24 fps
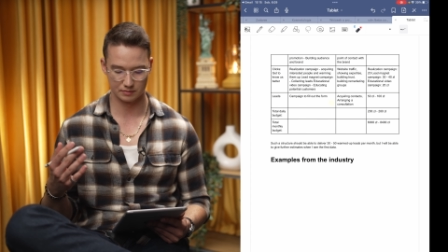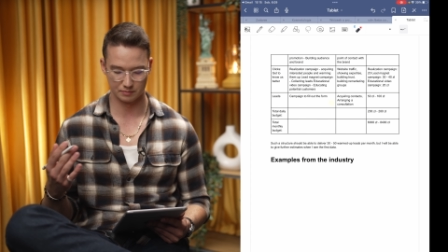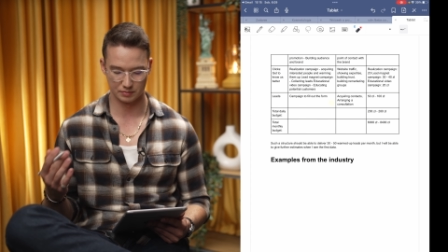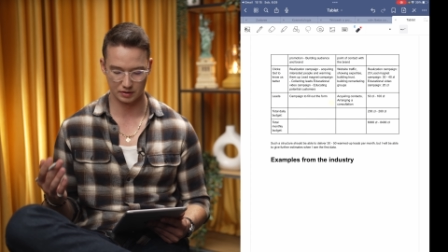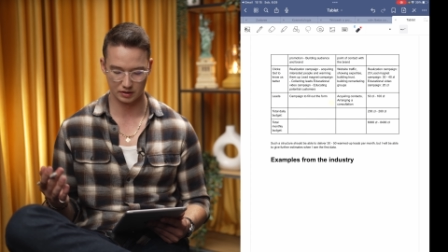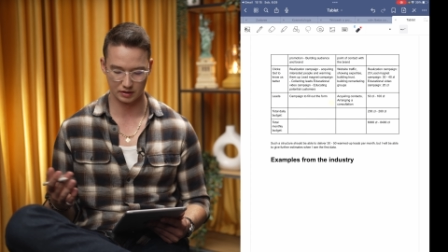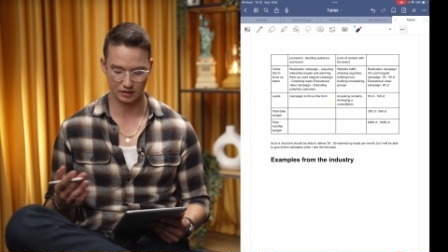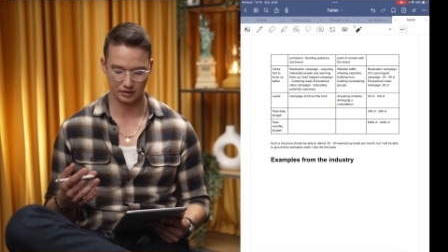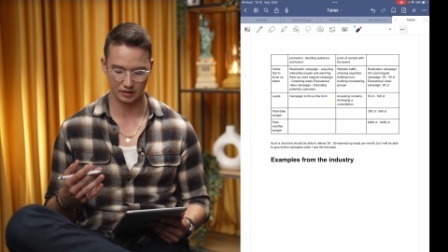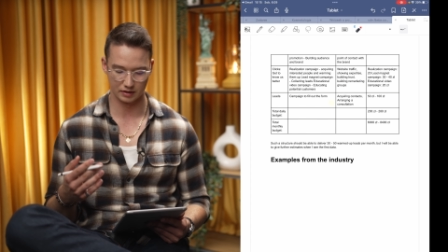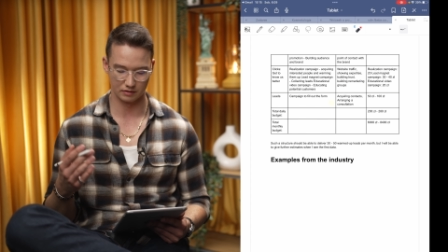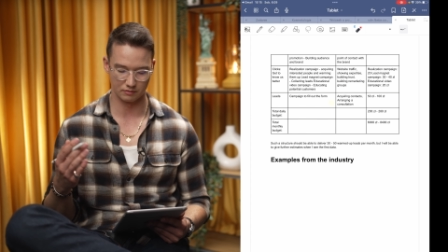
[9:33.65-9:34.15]

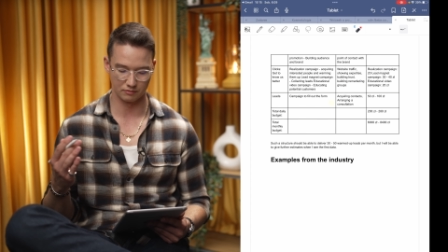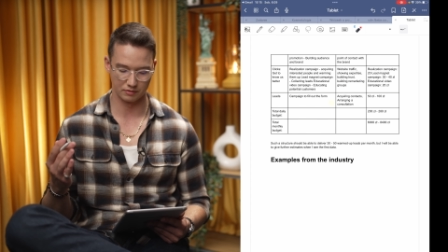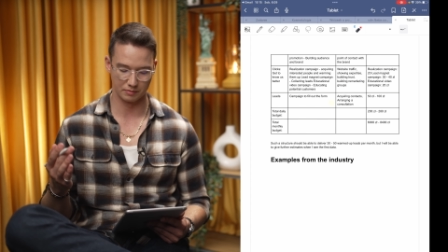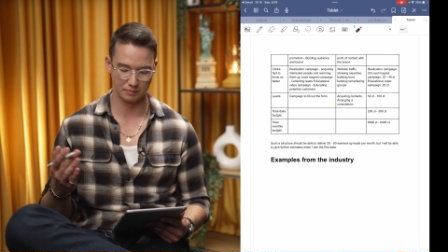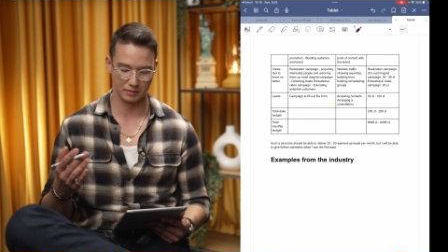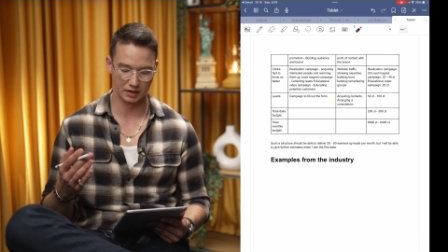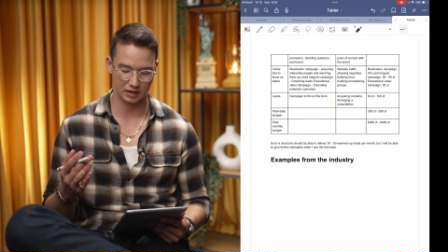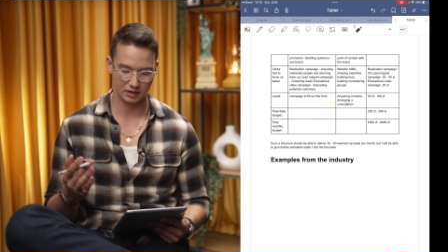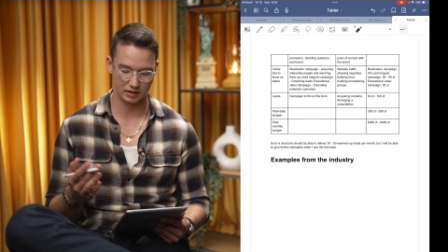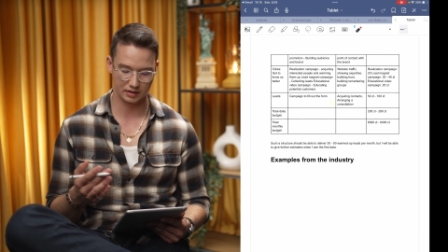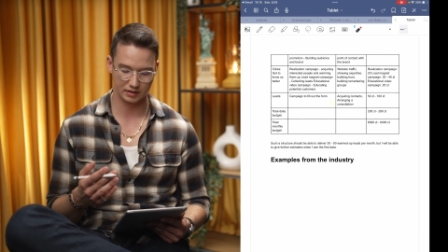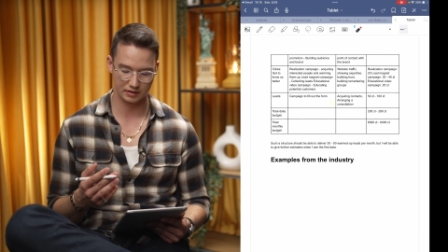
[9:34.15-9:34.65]
building
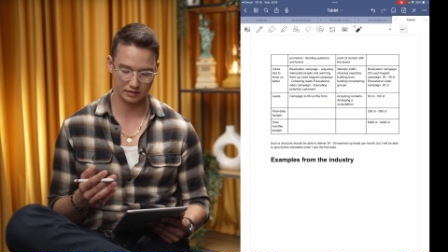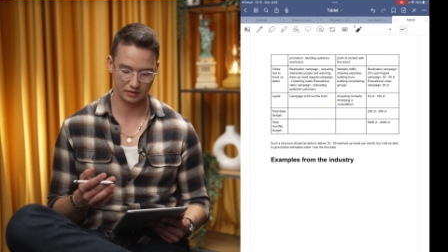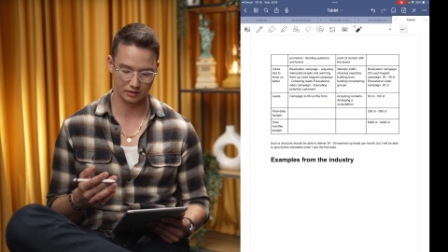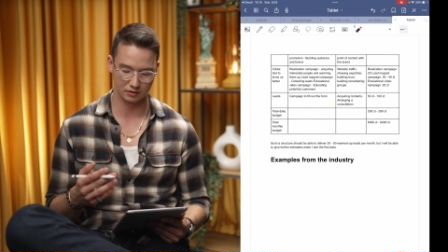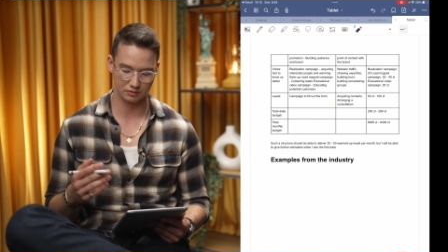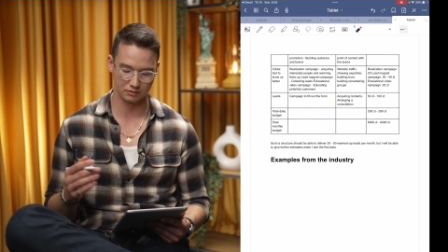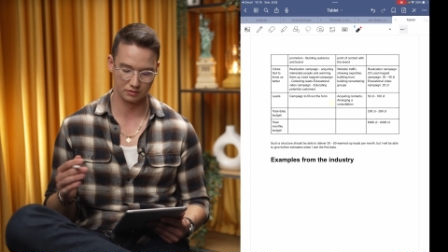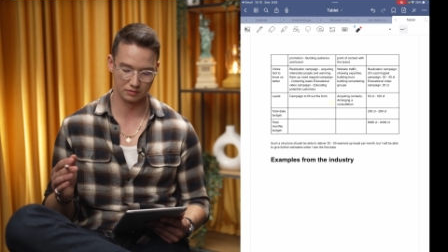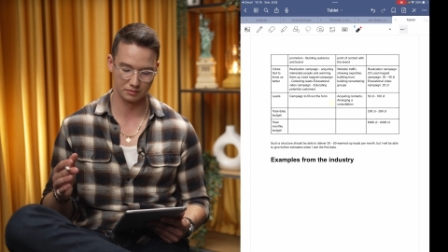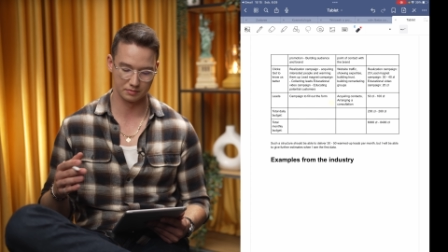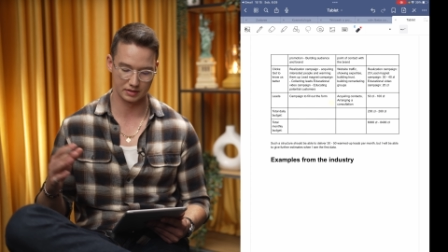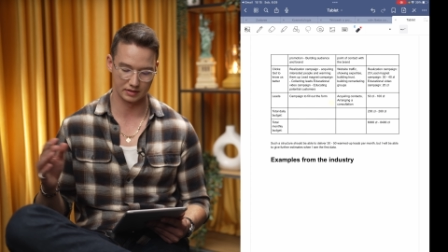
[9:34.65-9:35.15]
remarketing
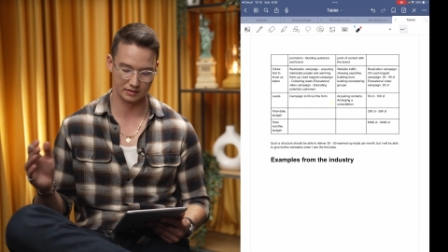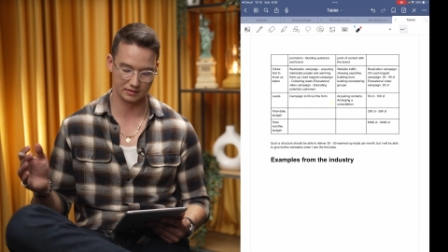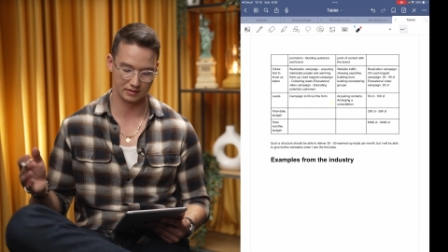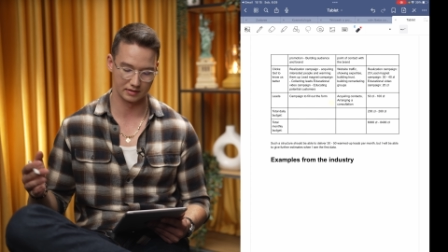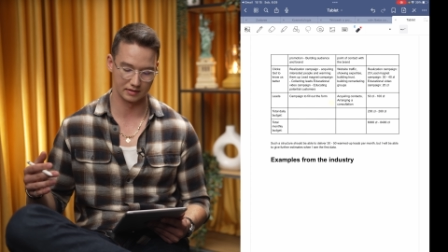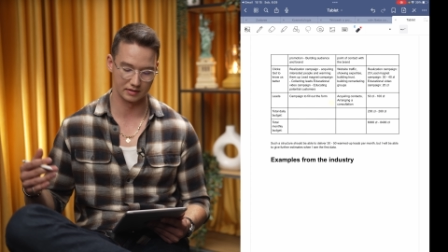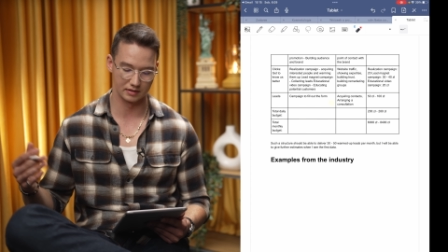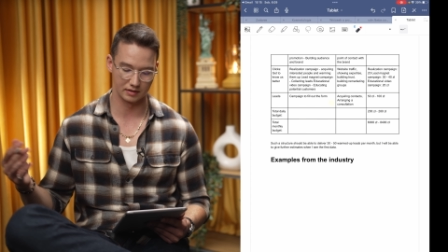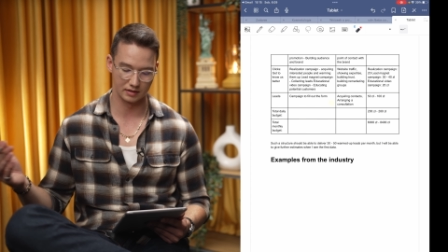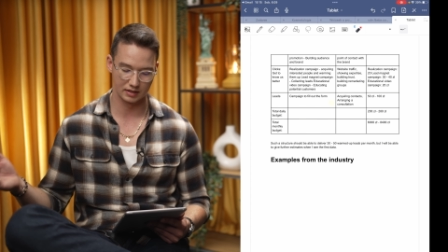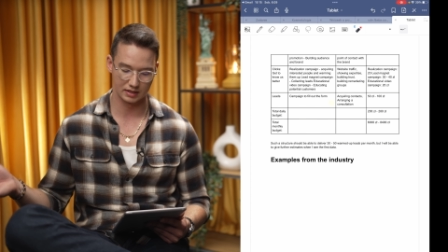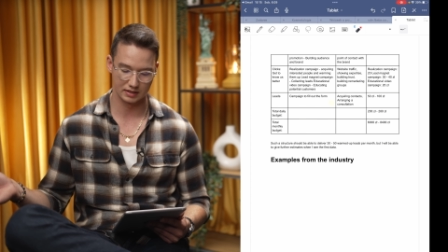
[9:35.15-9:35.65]
groups,
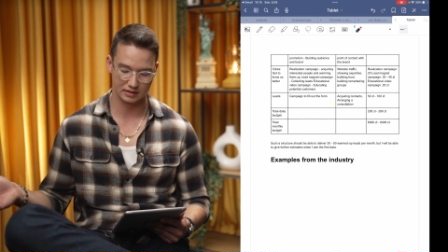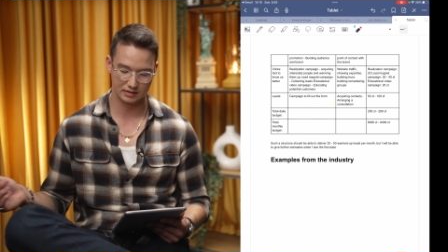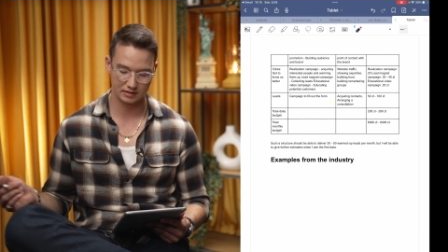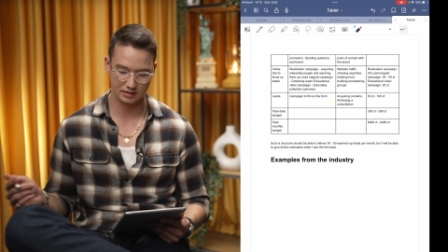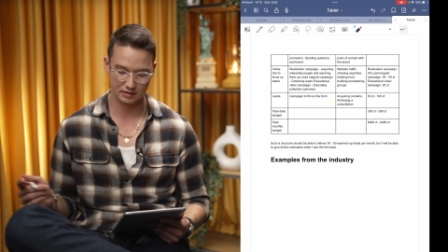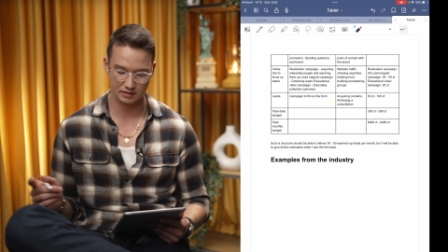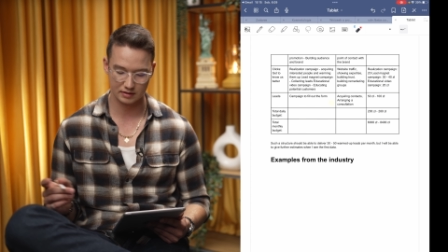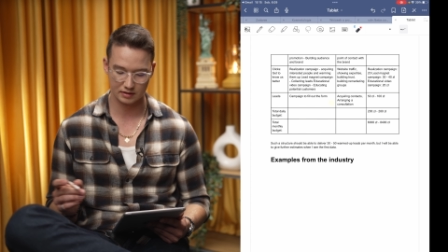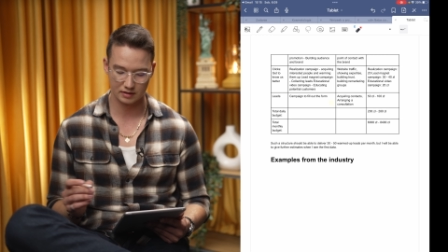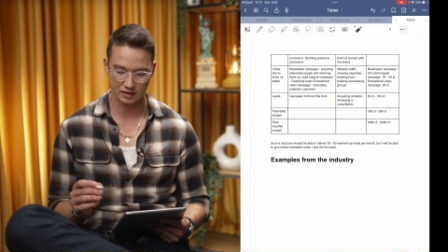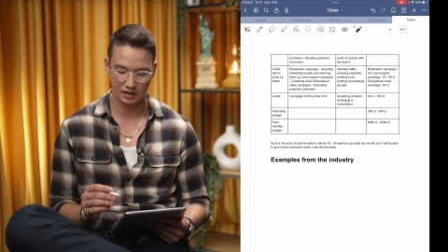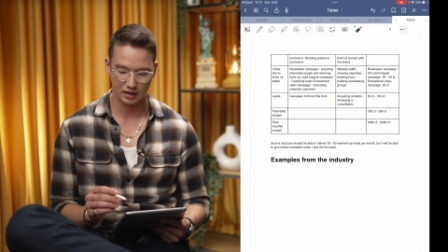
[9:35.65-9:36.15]
etc.,
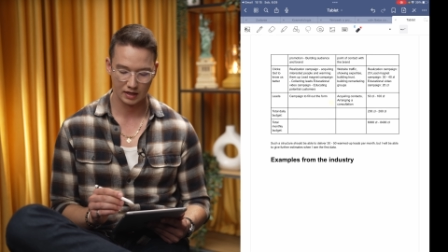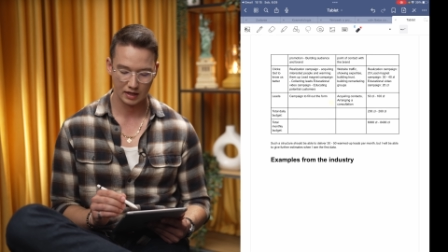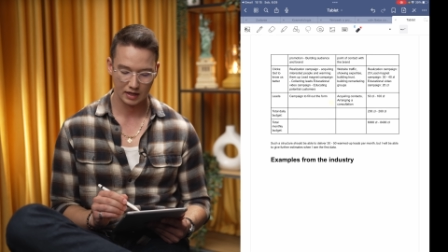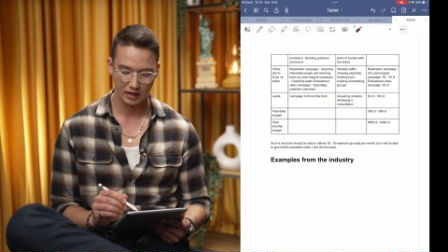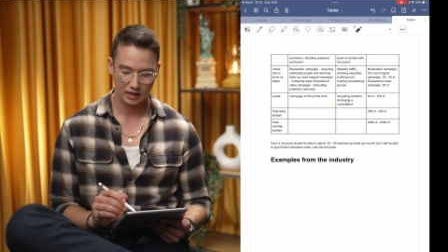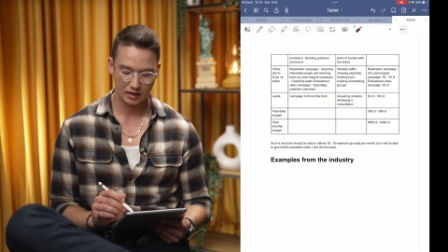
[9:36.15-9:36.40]
etc.